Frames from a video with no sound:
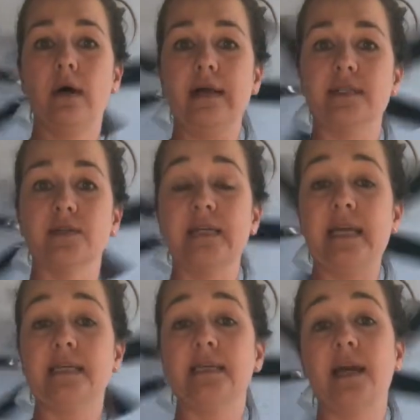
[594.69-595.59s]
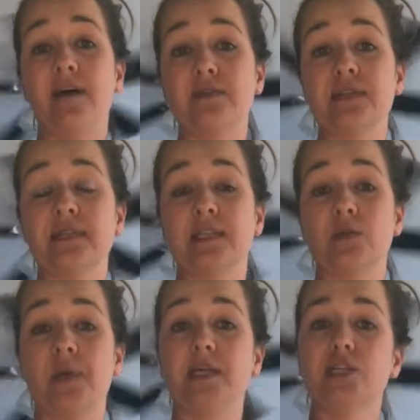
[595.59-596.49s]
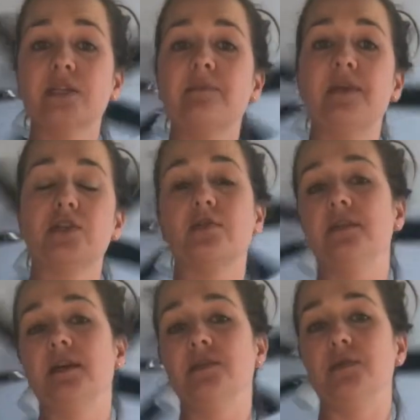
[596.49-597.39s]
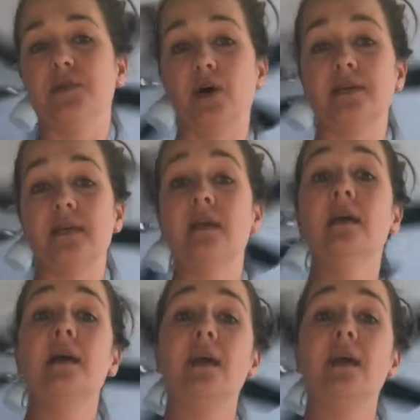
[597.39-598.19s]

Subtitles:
I still taste it after the 6 weeks just to make sure it's not too salty.